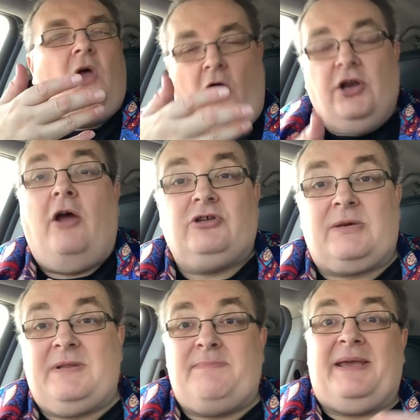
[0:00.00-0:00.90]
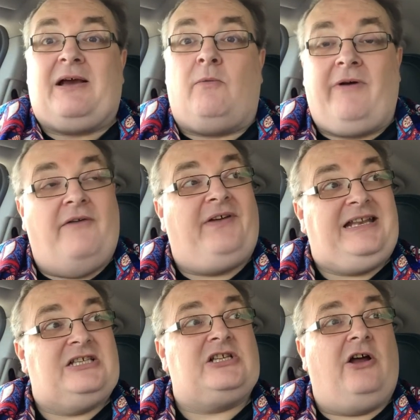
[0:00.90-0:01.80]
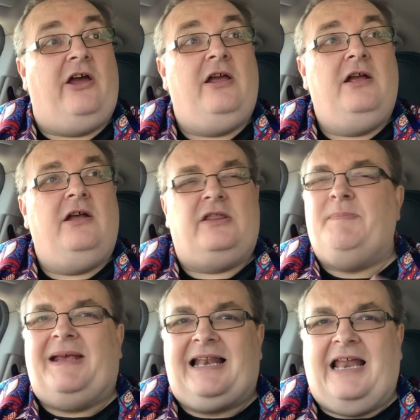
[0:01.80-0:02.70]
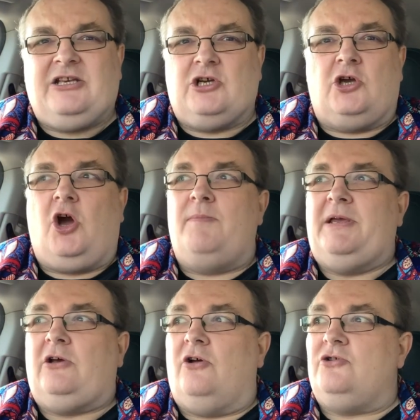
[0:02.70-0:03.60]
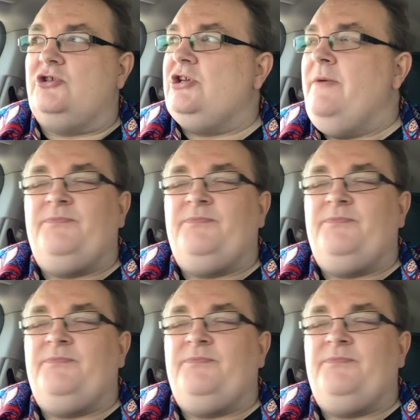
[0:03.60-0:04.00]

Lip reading: I know some of the bigger events like the big London Comic Cons,